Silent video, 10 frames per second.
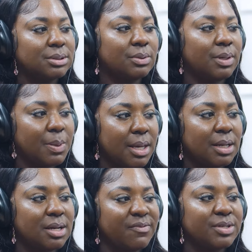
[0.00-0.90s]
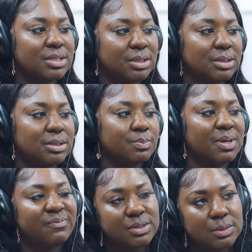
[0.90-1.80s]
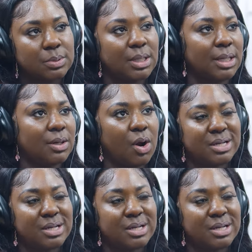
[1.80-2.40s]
So they're playing in different cities. Memphis, I'm playing it.